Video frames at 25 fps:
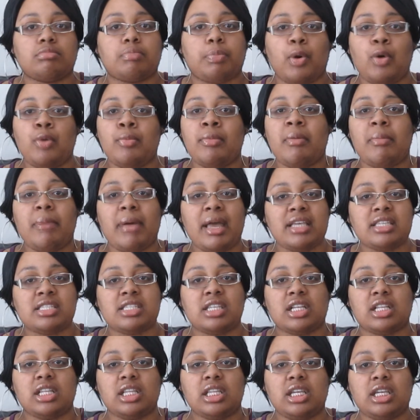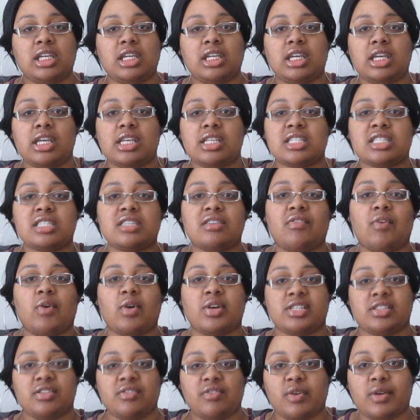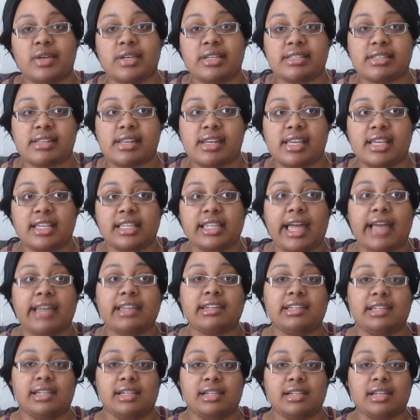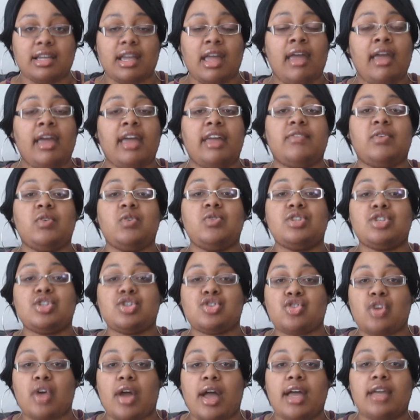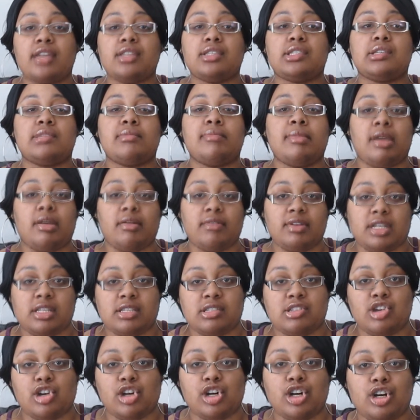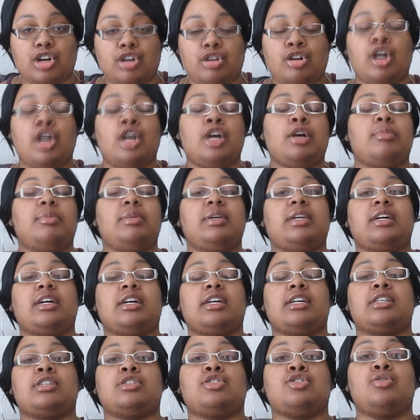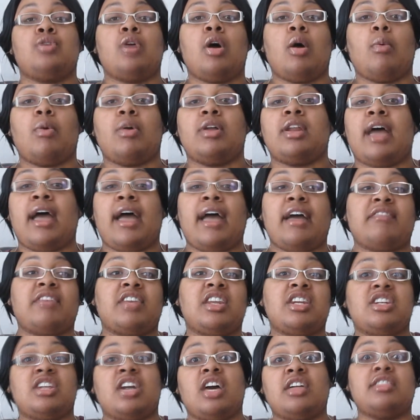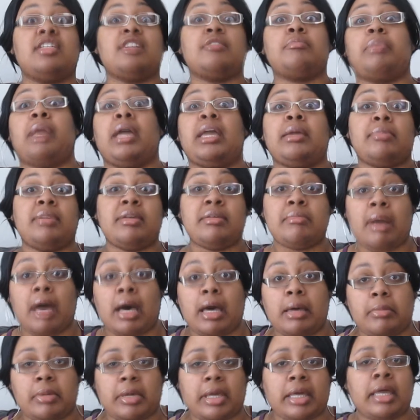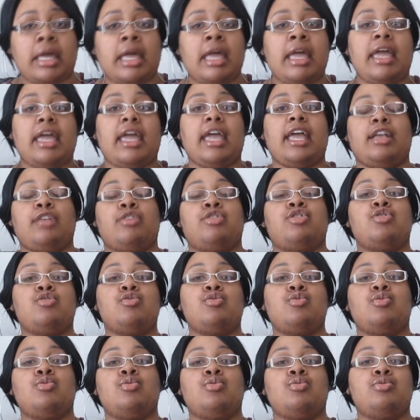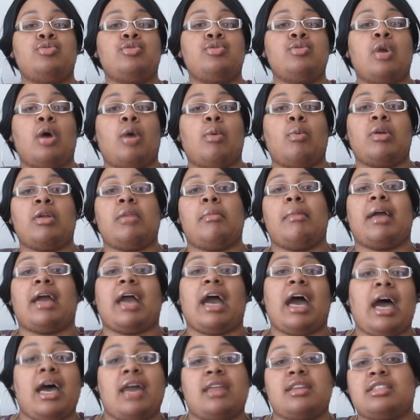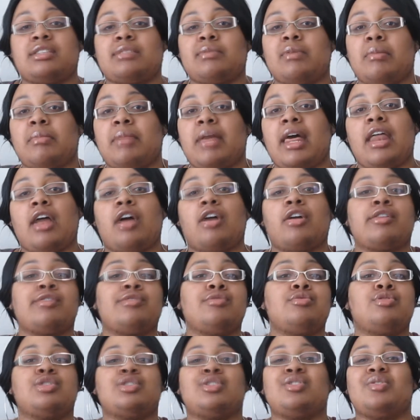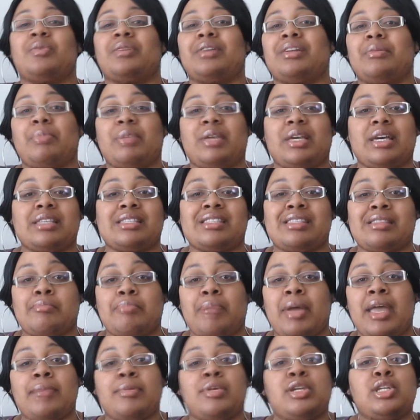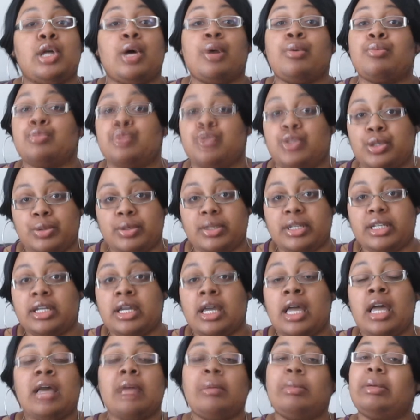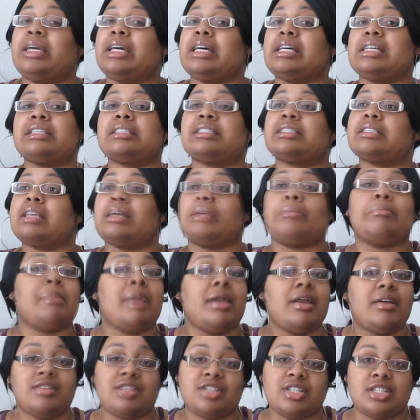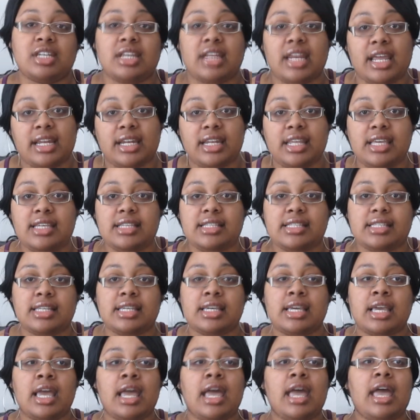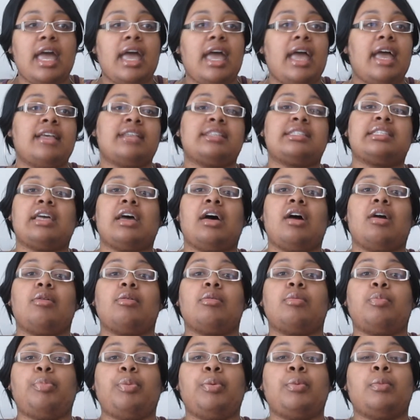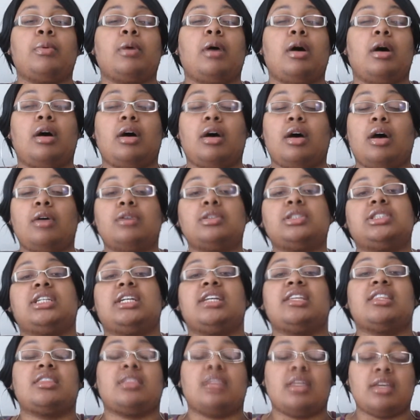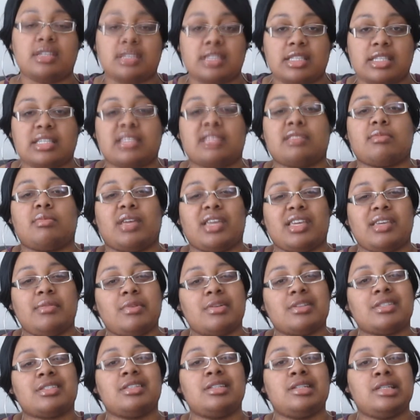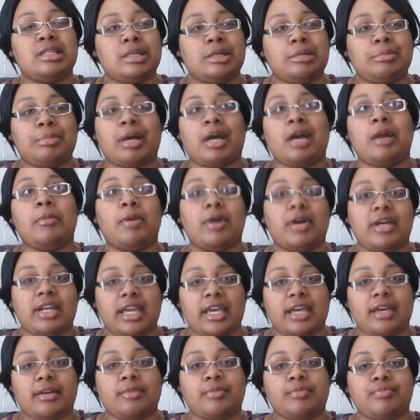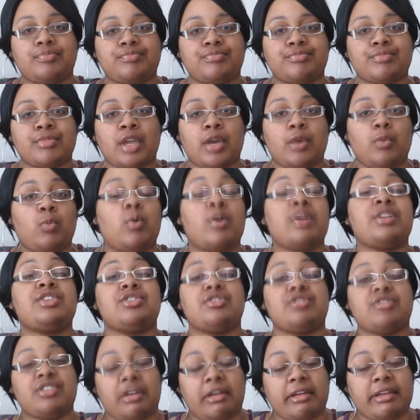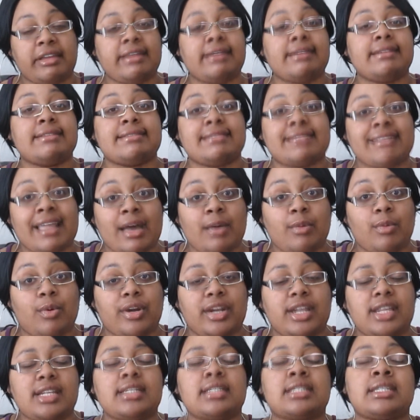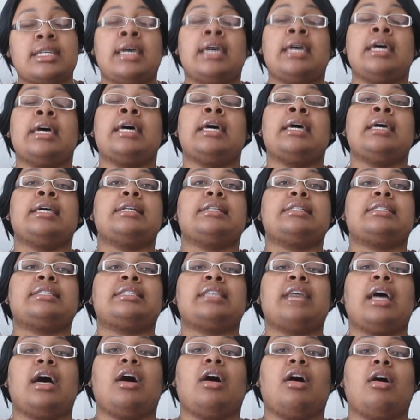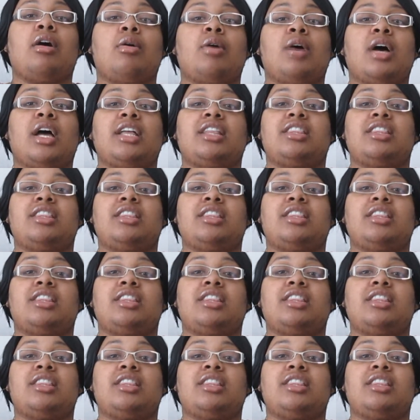Puma basically is the voice of reasoning. Like, look, if you're just trying to marry this girl because you don't want to have another baby mama and you know, want to make an honest woman out of her, you're just doing it because of the baby, don't do it. Because marriage shit ain't easy. And so, Oshit thinks this is what he wants to do, but come on now. Richard Duncan does not want it. So,